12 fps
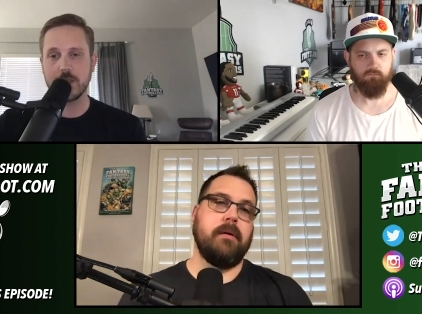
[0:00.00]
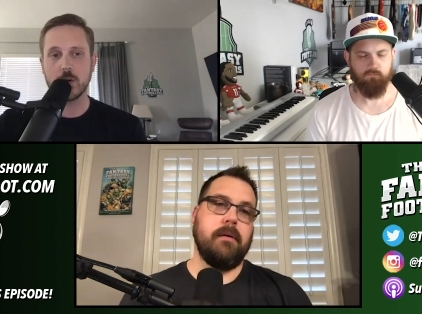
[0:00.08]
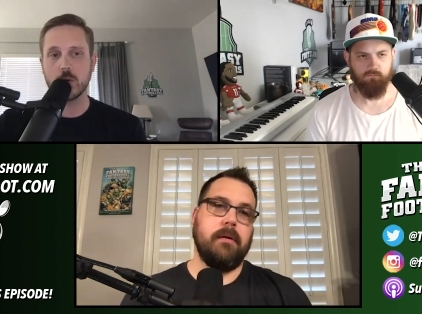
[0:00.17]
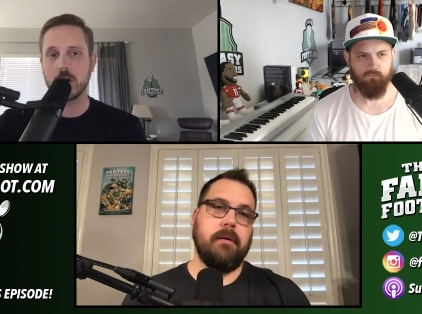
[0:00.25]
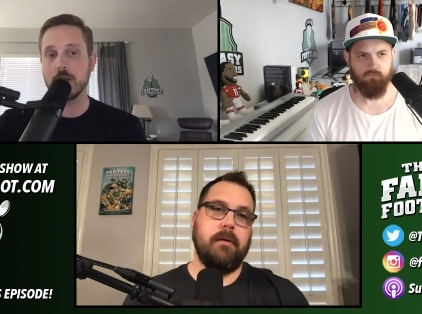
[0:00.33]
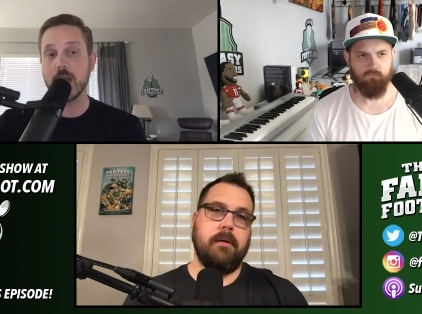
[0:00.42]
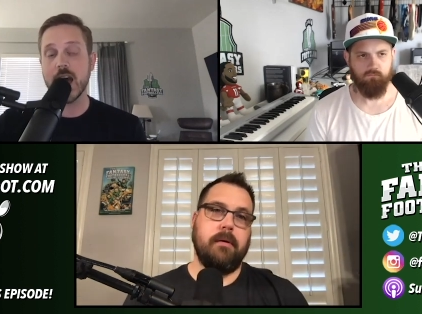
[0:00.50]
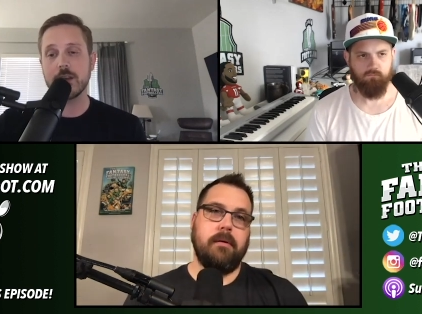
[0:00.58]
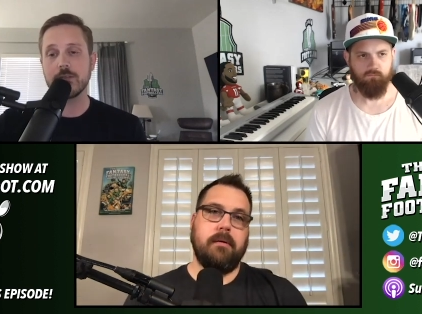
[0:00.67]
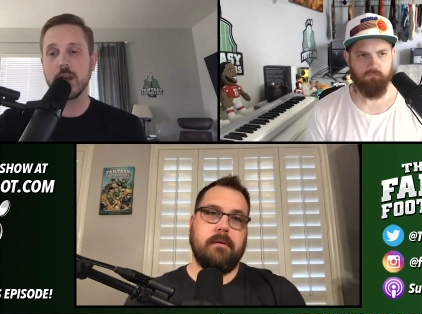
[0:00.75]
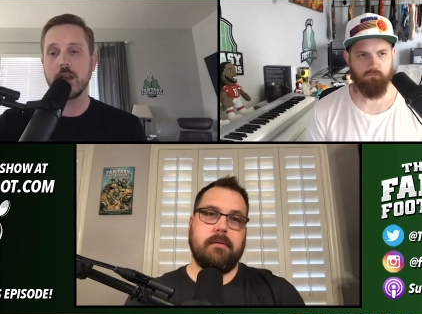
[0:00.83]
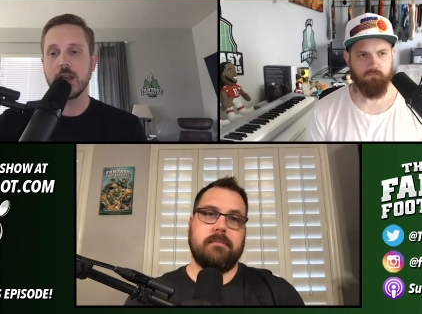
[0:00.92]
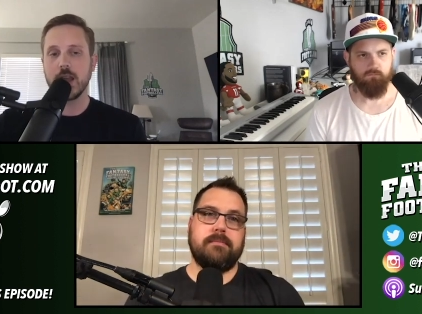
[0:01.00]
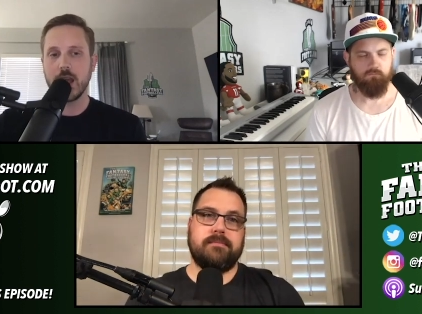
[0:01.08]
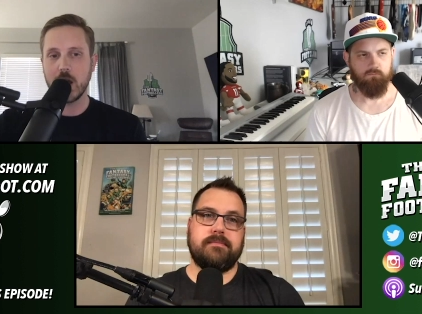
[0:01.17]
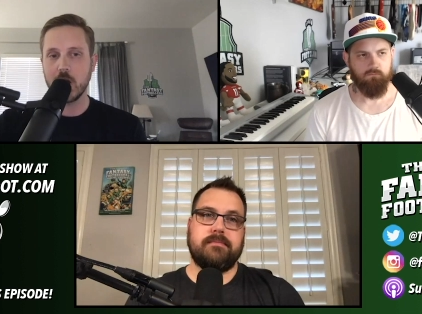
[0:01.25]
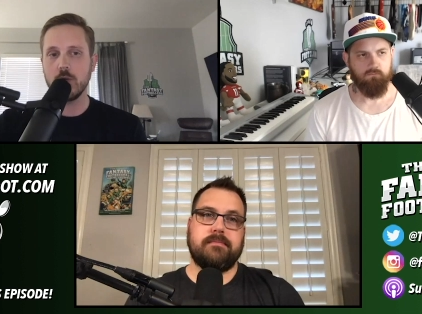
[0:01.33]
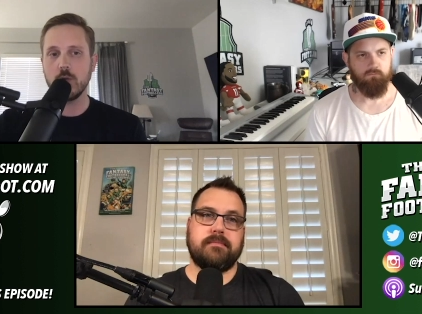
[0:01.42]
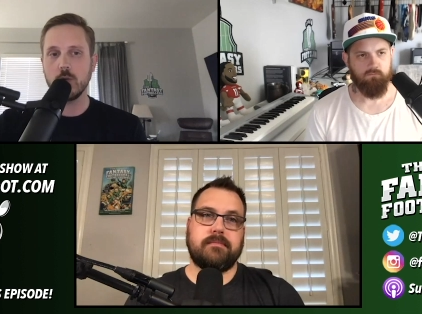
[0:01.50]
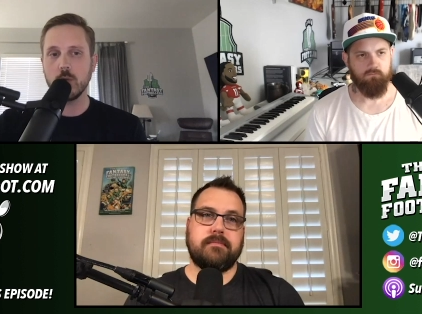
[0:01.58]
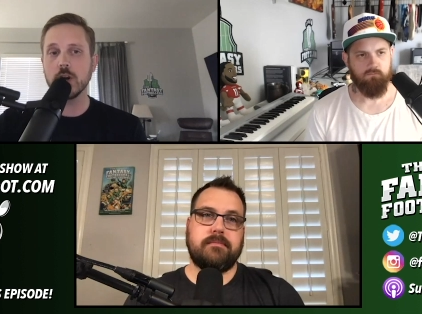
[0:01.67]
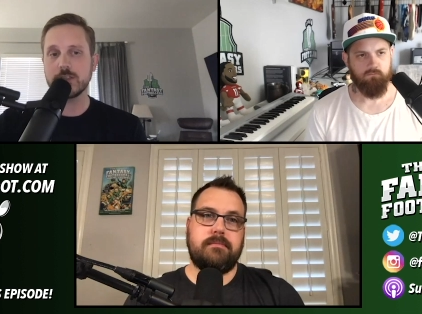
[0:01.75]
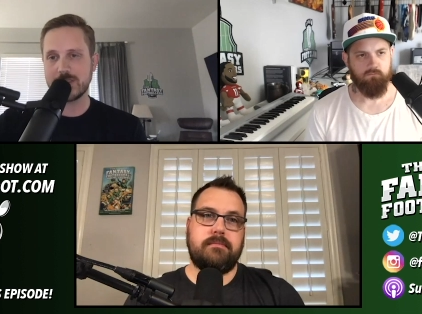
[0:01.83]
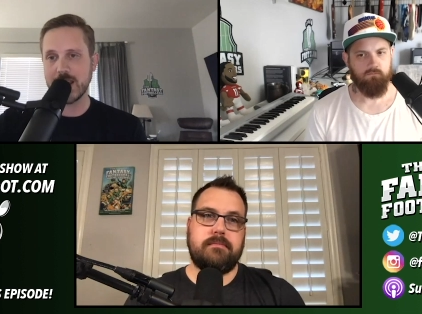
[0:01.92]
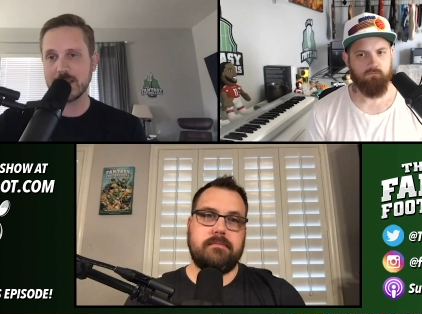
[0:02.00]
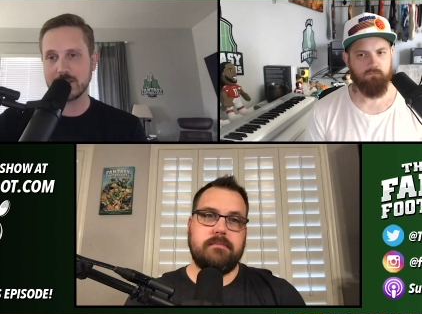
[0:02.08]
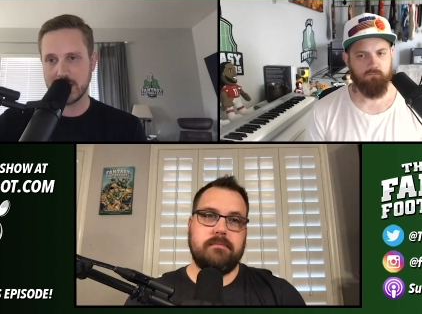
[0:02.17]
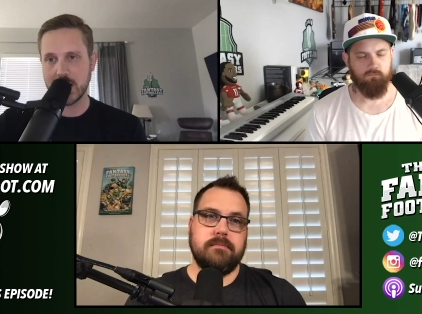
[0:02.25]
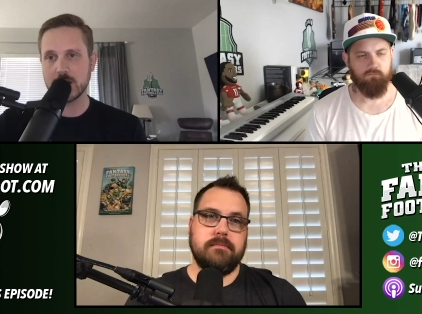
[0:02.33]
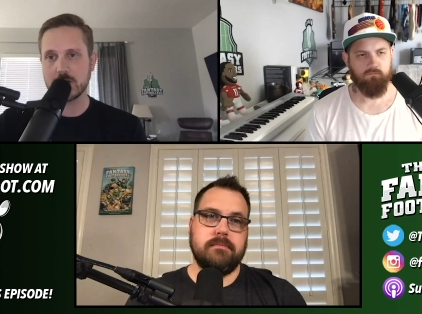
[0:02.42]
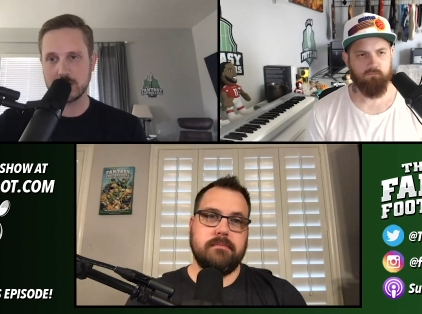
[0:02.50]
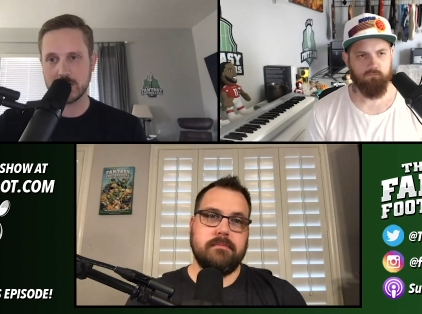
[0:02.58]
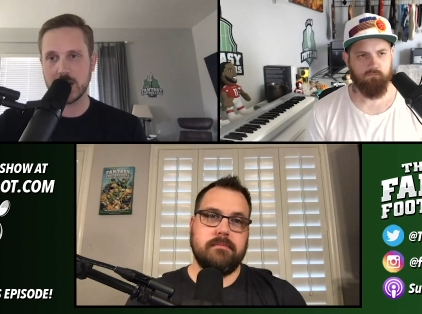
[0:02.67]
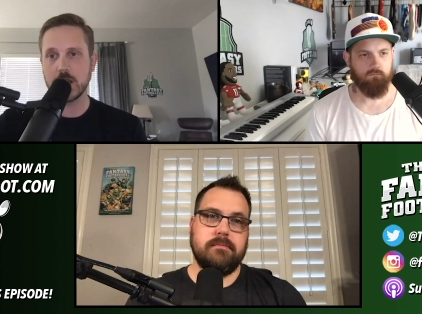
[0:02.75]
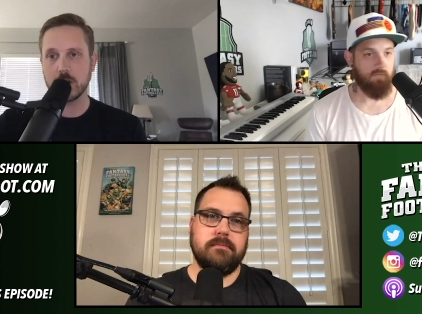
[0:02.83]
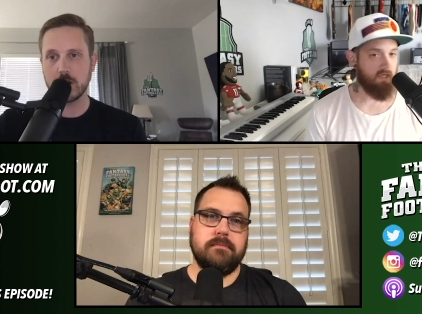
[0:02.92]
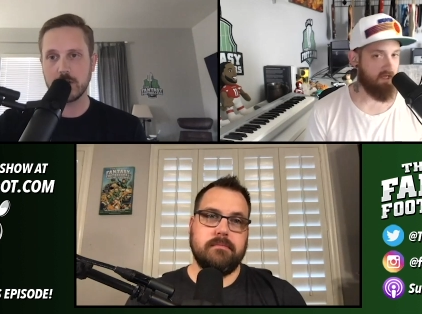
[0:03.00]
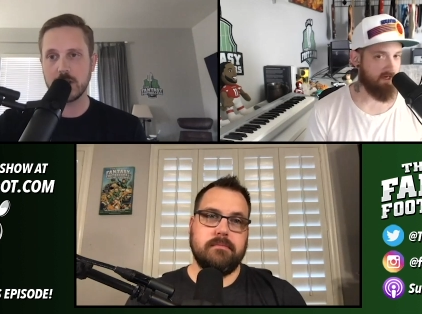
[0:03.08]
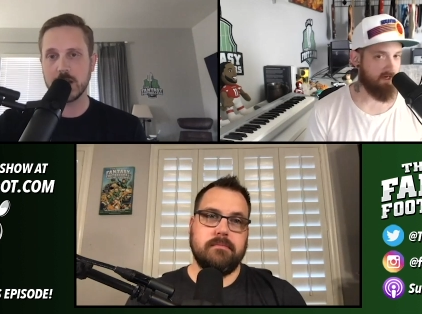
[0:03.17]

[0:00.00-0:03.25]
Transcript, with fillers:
Speaker 1: And there were a lot of uh, worse destinations that he could have yes.